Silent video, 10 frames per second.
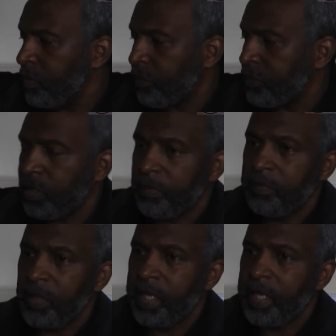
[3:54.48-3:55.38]
off the top
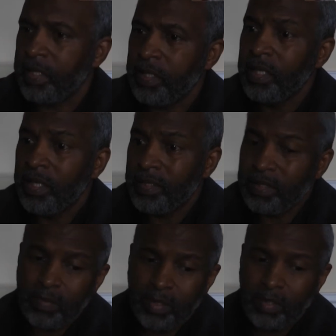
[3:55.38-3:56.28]
of my head.
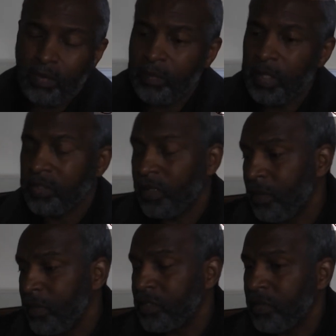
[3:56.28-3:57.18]
Something, you know, I measure
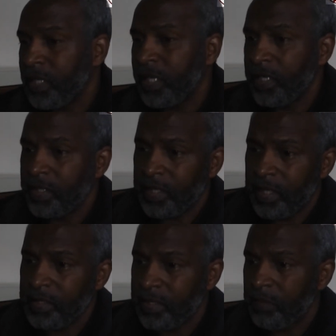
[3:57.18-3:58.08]
it again
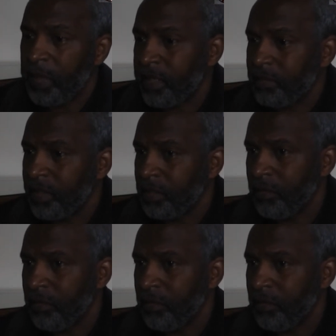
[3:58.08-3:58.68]
against the background.